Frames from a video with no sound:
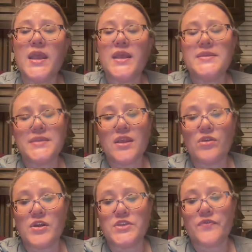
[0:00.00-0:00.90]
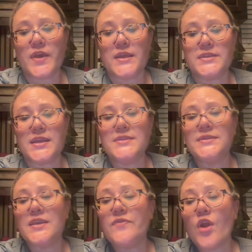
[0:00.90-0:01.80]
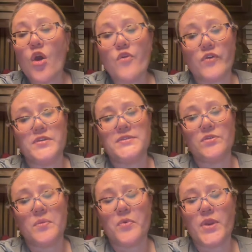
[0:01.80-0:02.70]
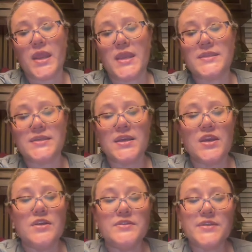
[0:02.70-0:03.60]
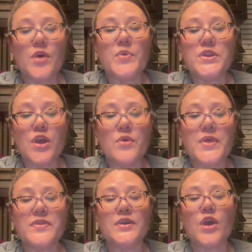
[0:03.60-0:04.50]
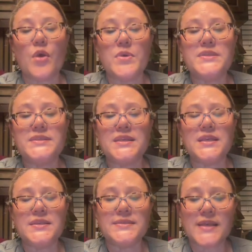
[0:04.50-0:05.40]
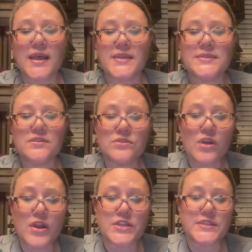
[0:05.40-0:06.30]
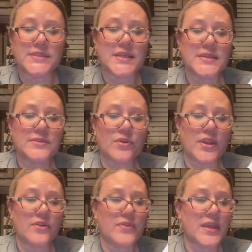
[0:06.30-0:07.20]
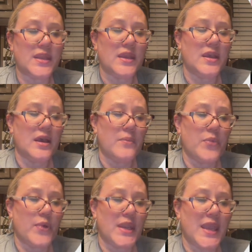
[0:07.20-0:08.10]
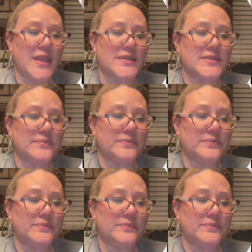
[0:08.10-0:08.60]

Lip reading: is a large effect. It's even over 0.8. So we know that the Cohen's d size is large since it is greater than 0.8.